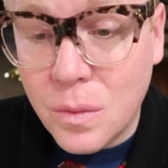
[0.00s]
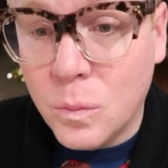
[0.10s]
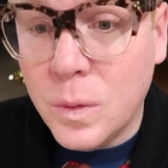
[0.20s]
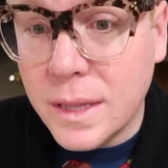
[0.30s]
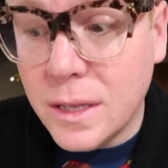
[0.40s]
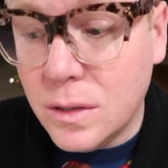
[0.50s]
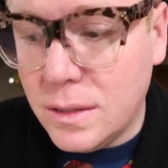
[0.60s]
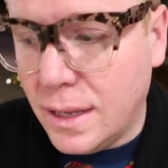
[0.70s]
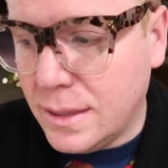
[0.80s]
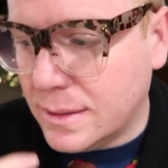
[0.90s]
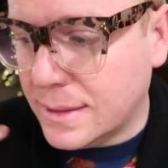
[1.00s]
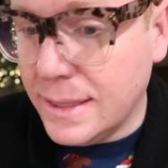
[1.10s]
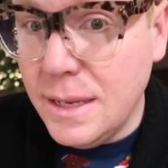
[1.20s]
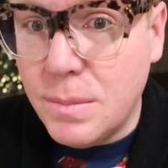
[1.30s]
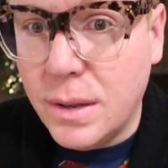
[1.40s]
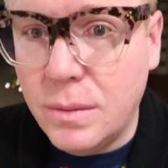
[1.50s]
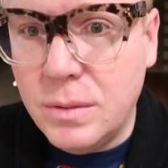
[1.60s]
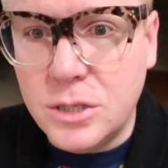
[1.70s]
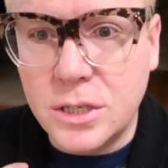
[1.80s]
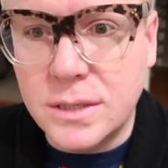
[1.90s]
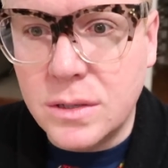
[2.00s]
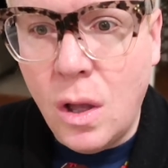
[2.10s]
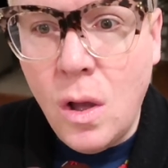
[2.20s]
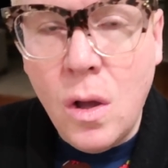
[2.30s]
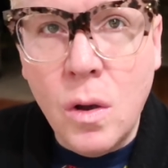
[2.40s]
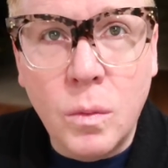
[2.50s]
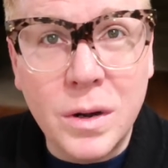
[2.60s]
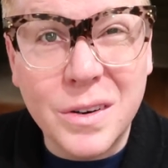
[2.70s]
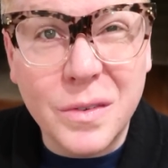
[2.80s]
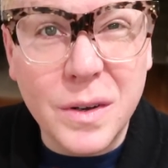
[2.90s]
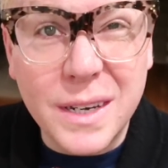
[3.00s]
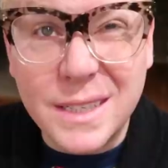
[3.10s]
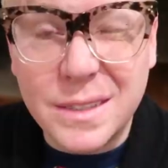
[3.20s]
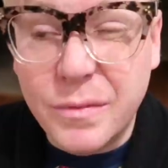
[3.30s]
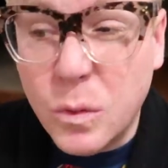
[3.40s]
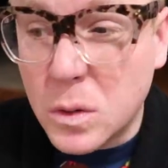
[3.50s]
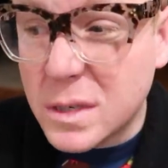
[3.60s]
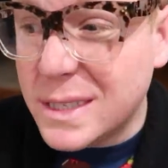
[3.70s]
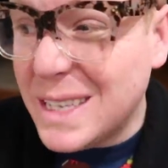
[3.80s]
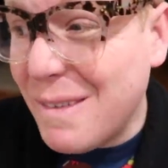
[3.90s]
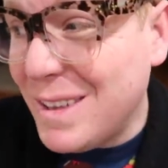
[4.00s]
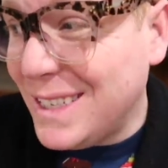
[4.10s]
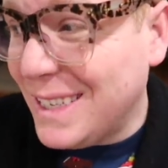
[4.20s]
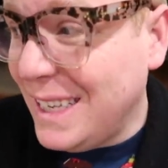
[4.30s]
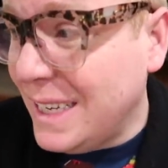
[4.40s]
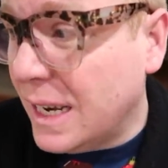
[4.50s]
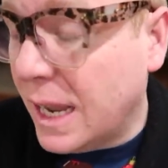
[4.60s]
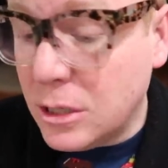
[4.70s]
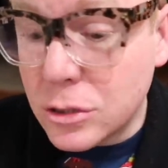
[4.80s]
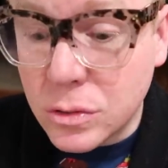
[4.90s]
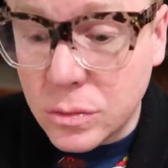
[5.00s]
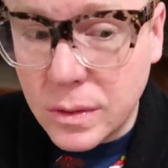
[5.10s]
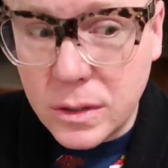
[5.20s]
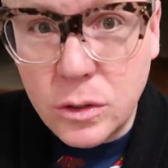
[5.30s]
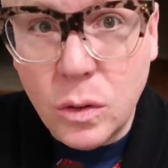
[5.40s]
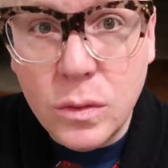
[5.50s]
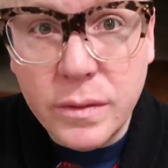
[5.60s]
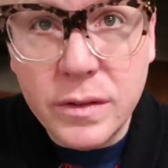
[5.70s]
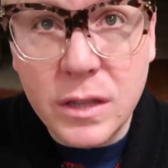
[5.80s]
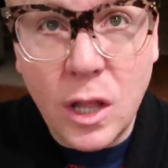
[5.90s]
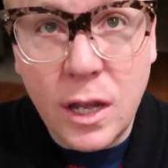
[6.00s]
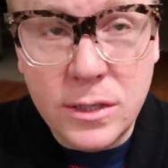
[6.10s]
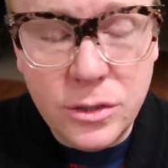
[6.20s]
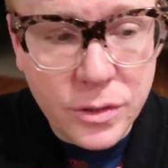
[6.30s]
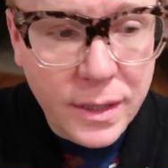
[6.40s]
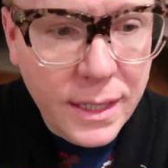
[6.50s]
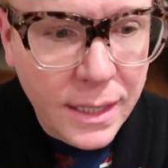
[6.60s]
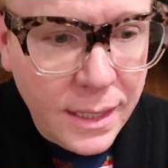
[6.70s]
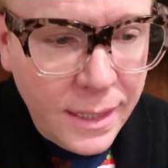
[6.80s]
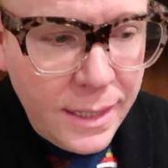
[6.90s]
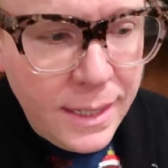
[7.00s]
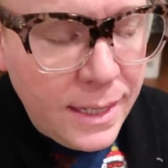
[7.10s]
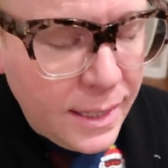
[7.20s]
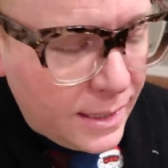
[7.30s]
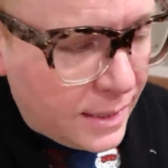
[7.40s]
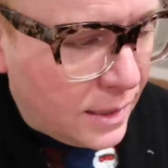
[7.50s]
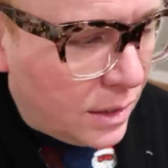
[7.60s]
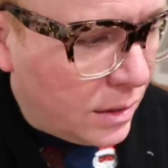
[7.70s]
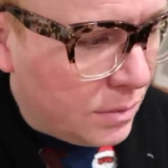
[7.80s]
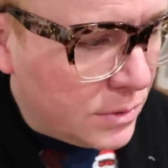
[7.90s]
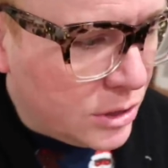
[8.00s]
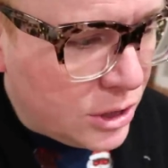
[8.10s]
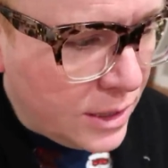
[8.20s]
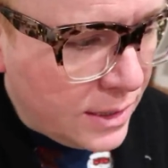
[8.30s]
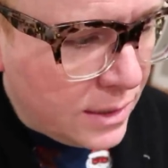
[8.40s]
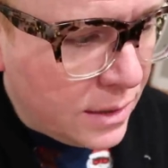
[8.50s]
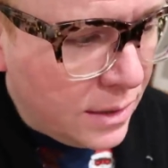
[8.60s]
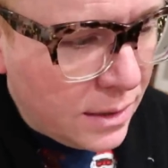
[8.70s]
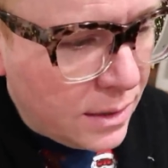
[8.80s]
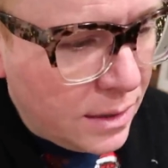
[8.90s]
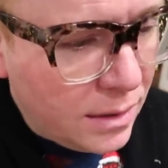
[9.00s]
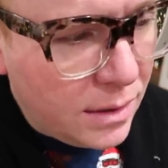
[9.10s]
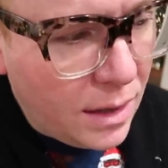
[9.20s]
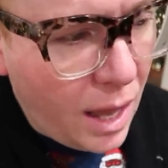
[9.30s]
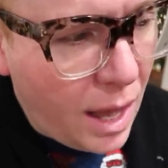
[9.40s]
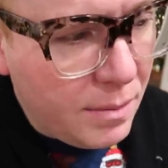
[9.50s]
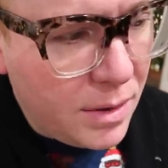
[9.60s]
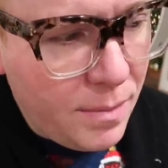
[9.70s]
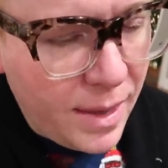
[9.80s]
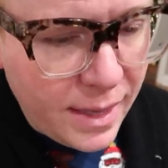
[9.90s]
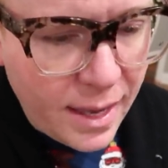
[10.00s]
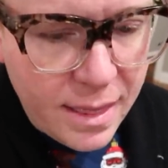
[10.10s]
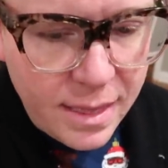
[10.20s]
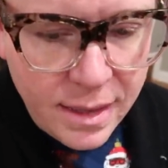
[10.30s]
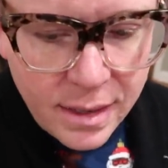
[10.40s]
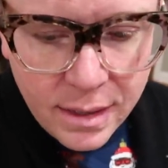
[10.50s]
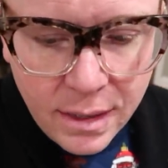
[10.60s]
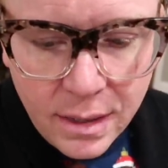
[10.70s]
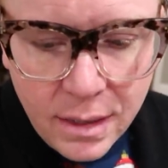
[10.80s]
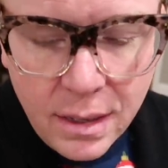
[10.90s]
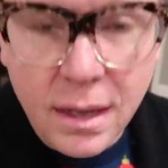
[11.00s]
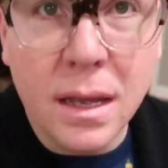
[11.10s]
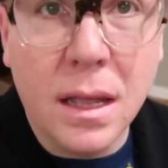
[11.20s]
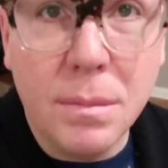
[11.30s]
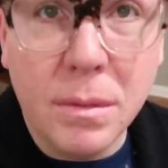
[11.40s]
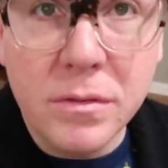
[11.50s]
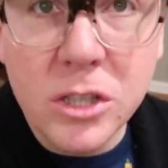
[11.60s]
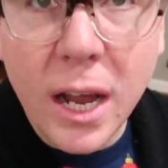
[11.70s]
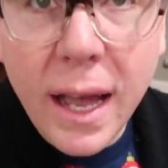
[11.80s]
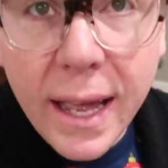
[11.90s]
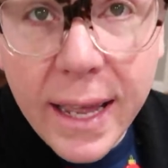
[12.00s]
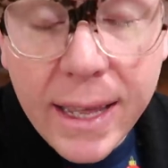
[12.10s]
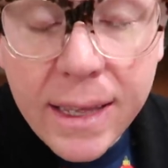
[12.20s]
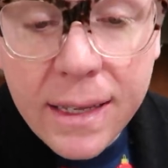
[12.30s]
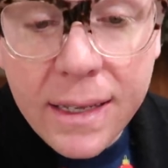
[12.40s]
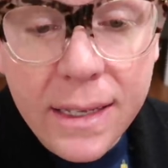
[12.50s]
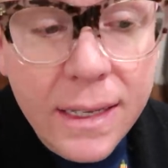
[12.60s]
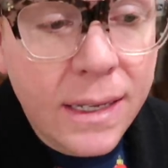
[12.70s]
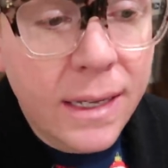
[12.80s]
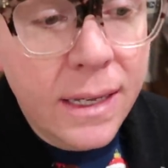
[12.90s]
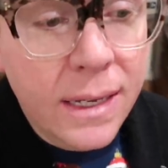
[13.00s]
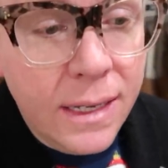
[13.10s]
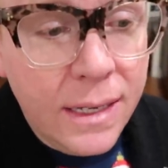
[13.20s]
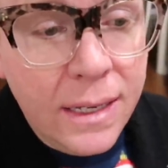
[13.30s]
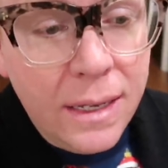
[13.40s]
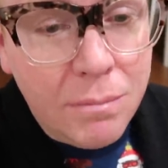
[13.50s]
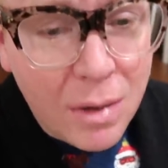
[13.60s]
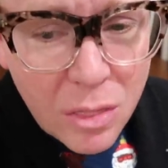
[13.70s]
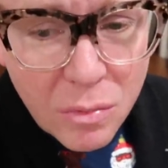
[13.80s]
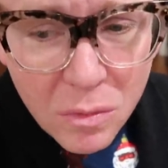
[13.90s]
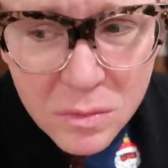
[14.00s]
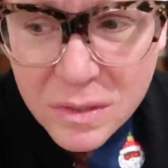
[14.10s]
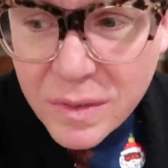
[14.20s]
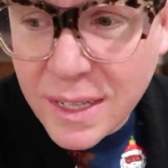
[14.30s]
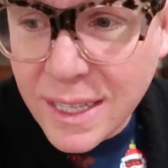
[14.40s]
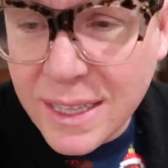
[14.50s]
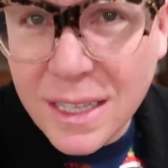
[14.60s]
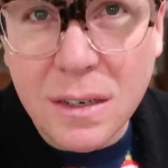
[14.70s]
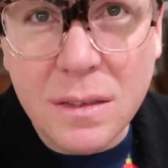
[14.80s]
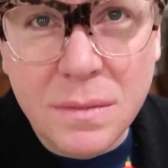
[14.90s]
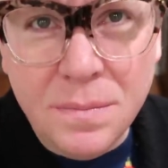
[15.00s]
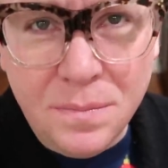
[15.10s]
really good night's sleep, which is wonderful. It is 4:17. I just threw a load of laundry in the machine. I'm gonna make, I think, a cup of chai. My throat's feeling a little